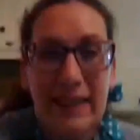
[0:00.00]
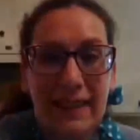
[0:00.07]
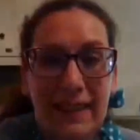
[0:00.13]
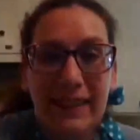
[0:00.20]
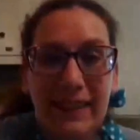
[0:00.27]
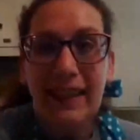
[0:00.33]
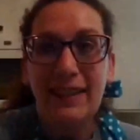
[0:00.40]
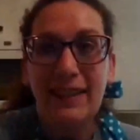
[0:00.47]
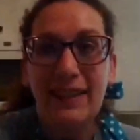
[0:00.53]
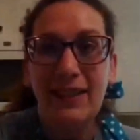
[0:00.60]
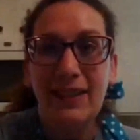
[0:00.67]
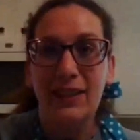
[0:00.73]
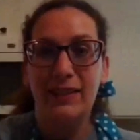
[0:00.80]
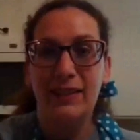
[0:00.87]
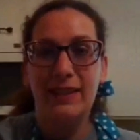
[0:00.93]
next
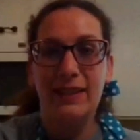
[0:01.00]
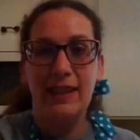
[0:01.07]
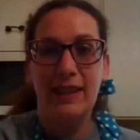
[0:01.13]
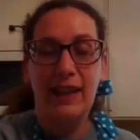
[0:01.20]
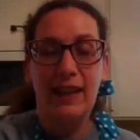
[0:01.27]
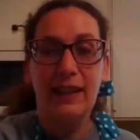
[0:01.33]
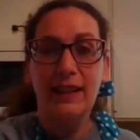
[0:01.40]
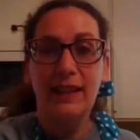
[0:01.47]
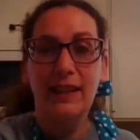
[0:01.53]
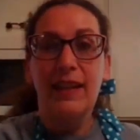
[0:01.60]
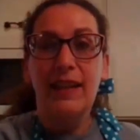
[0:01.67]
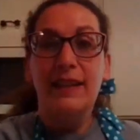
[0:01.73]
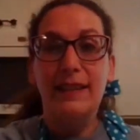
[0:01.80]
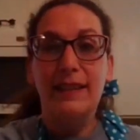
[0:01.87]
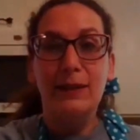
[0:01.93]
guest star
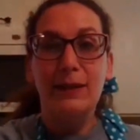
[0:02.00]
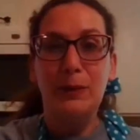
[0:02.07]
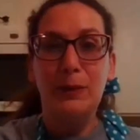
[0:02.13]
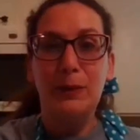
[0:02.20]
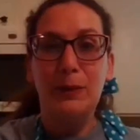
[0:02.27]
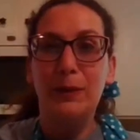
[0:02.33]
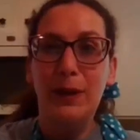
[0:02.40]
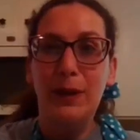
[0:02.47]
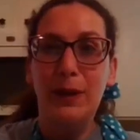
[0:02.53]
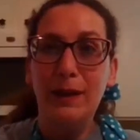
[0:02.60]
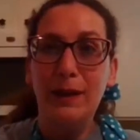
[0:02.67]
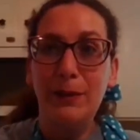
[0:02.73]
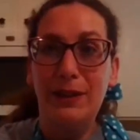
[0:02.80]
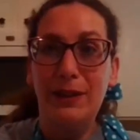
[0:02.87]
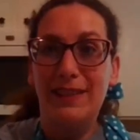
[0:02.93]
today,
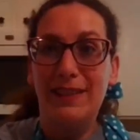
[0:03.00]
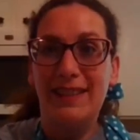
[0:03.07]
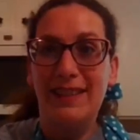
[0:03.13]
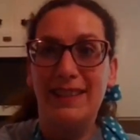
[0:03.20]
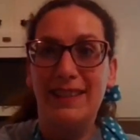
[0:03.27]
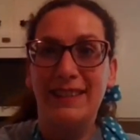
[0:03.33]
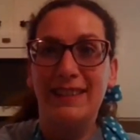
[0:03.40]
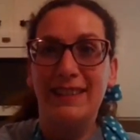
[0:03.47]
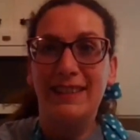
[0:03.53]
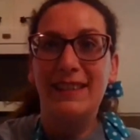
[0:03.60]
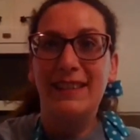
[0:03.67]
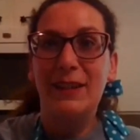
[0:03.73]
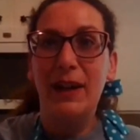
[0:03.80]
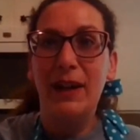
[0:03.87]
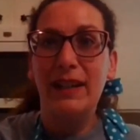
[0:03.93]
Senora
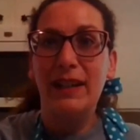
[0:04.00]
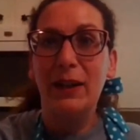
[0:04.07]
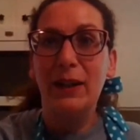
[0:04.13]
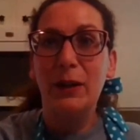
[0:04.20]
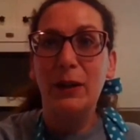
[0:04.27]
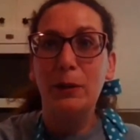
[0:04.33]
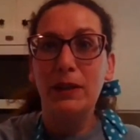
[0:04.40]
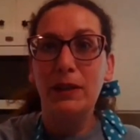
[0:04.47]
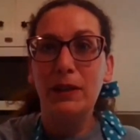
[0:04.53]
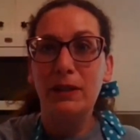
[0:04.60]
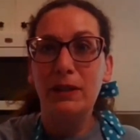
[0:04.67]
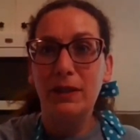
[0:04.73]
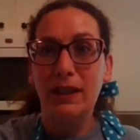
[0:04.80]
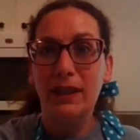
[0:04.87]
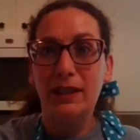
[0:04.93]
Roberts. So I
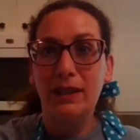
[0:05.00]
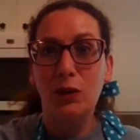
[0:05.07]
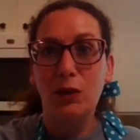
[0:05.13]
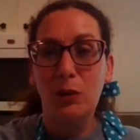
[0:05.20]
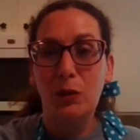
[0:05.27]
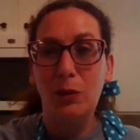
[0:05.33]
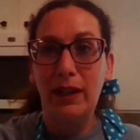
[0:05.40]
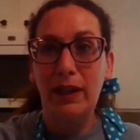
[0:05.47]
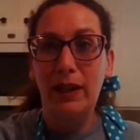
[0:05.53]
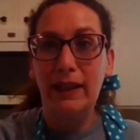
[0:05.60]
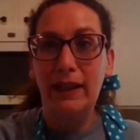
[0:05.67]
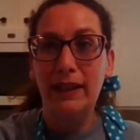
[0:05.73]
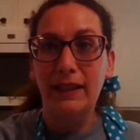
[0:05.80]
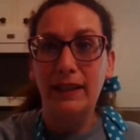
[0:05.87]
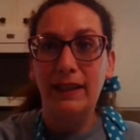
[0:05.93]
hope you
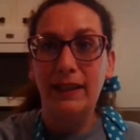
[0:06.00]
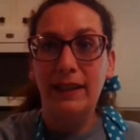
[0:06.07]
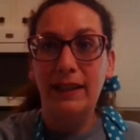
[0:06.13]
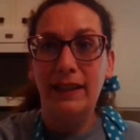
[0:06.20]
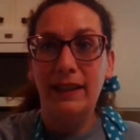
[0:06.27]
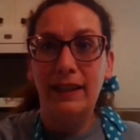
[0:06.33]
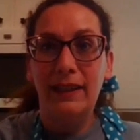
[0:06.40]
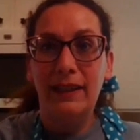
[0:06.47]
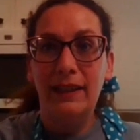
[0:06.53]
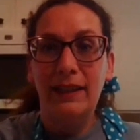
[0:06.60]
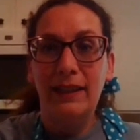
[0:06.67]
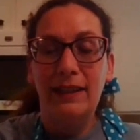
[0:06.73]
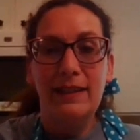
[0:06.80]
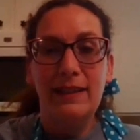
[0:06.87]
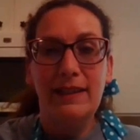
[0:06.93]
enjoy
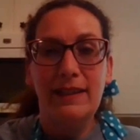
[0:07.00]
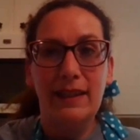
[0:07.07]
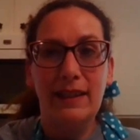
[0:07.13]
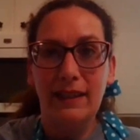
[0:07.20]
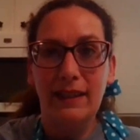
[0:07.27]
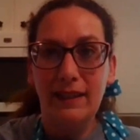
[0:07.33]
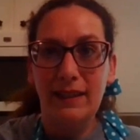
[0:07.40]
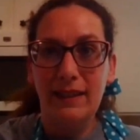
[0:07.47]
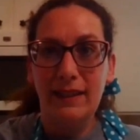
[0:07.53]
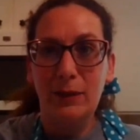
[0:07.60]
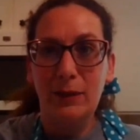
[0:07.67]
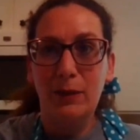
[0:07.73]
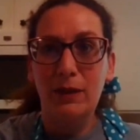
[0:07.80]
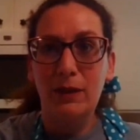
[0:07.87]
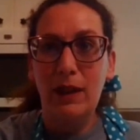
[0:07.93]

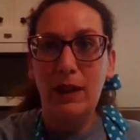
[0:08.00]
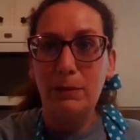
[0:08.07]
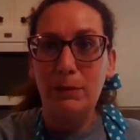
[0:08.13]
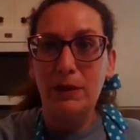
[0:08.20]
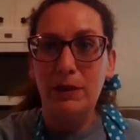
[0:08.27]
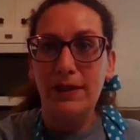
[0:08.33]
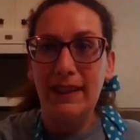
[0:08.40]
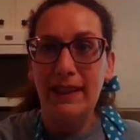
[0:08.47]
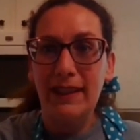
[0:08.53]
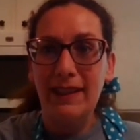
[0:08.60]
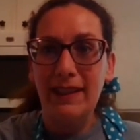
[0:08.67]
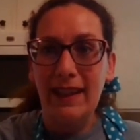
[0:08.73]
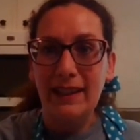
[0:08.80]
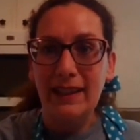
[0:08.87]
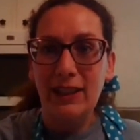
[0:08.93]
seeing Senora
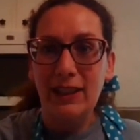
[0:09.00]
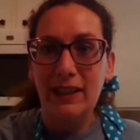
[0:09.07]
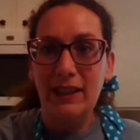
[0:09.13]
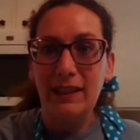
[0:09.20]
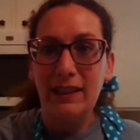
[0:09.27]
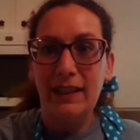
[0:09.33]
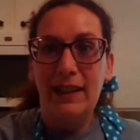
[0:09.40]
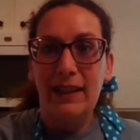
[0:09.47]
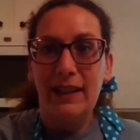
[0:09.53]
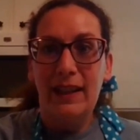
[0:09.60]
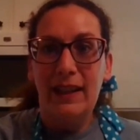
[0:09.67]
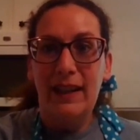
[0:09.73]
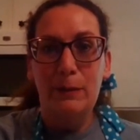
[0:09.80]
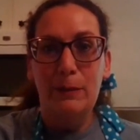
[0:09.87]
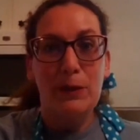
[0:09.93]
Roberts in
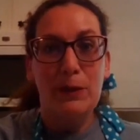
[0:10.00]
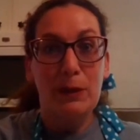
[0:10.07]
action.